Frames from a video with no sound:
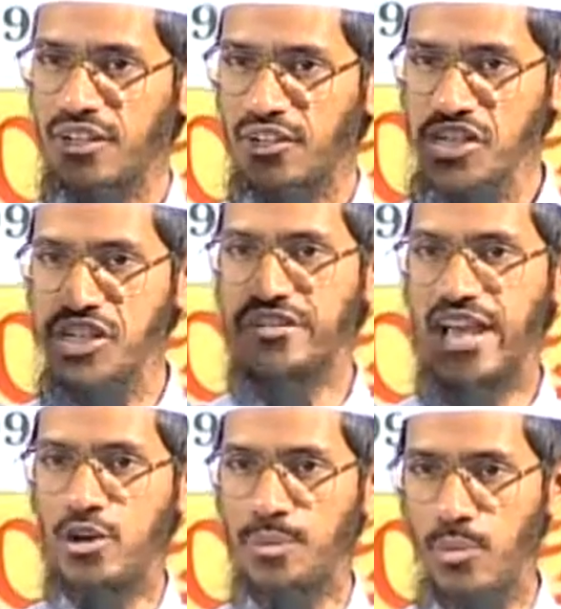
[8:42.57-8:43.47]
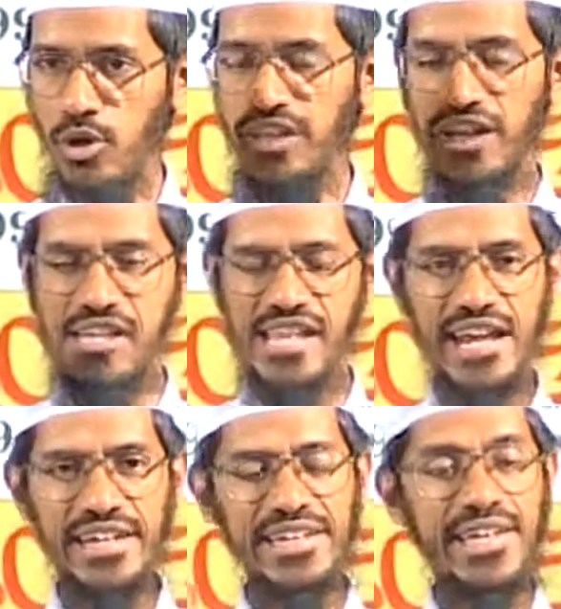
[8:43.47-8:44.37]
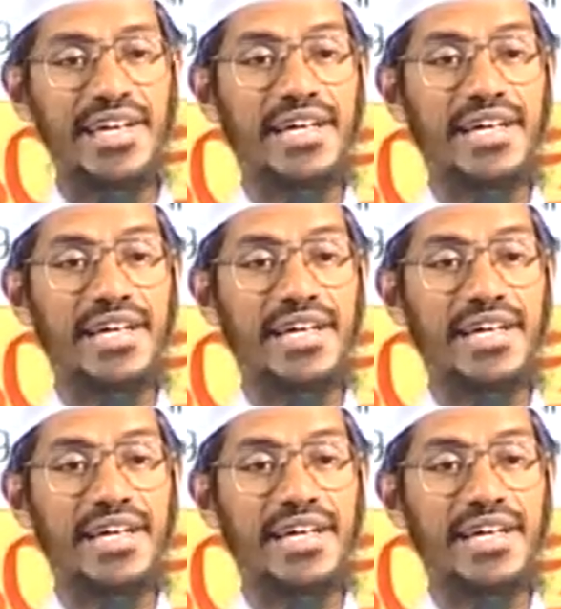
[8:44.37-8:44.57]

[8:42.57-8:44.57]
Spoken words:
the Christians trying to promote their Christianity,